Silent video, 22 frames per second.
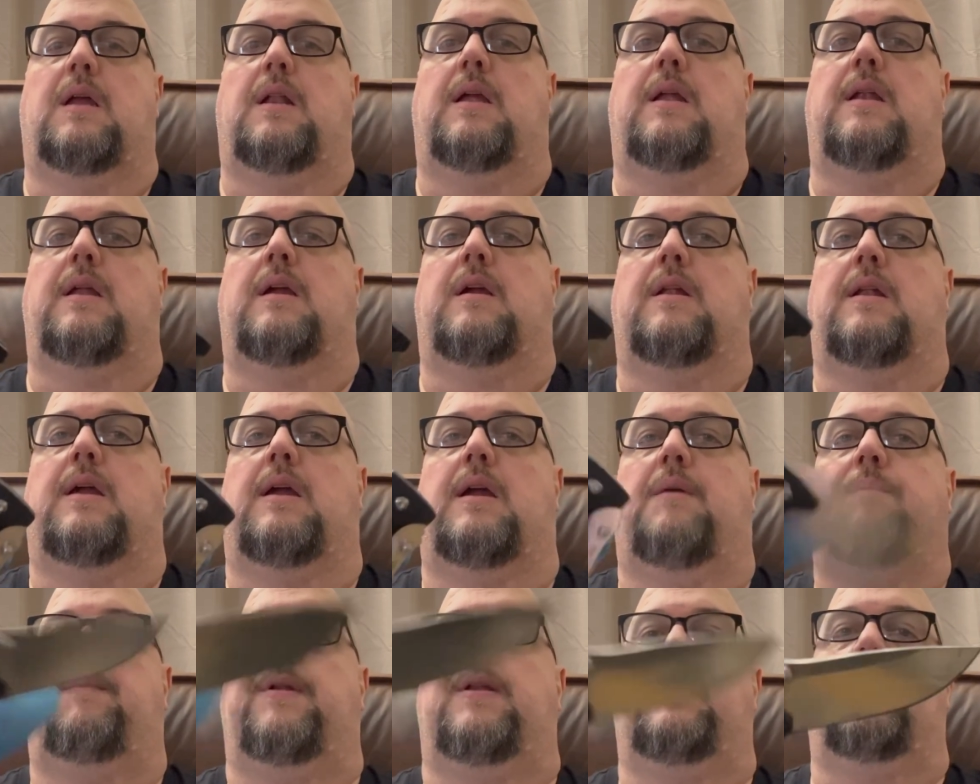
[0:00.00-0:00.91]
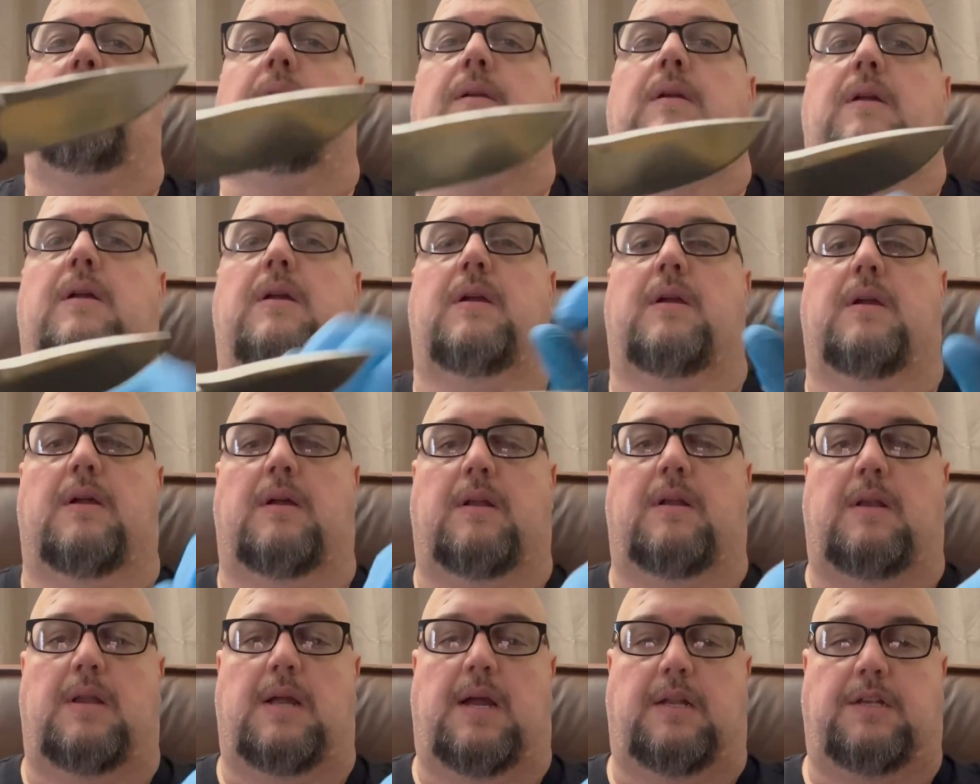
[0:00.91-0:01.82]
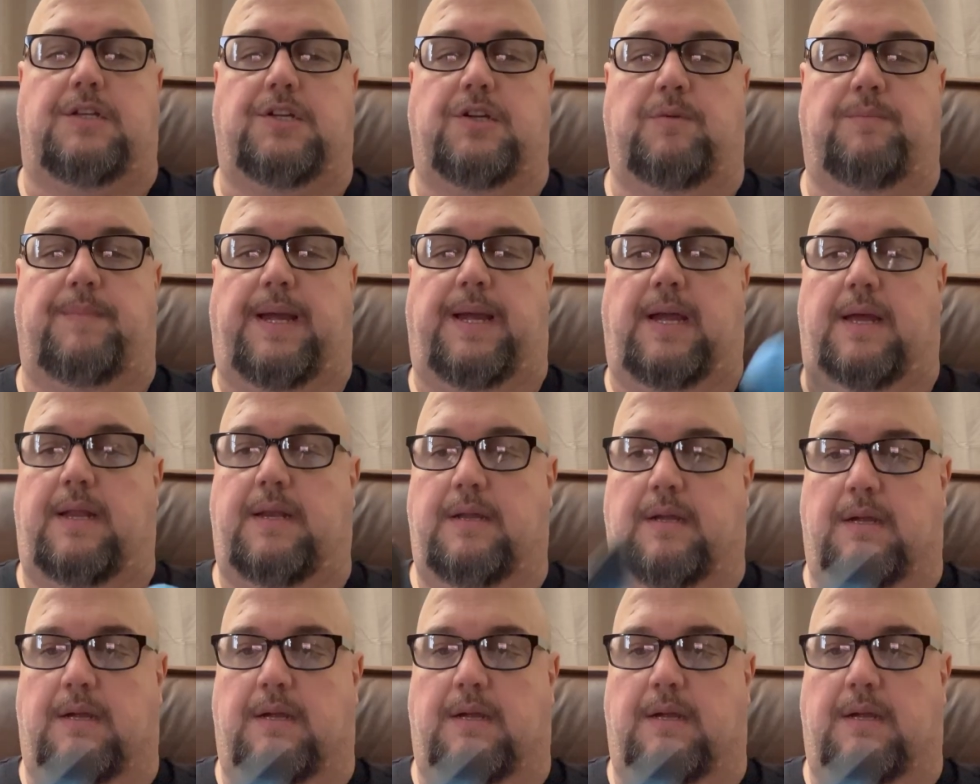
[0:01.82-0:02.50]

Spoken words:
that ain't going to happen. Not too bad.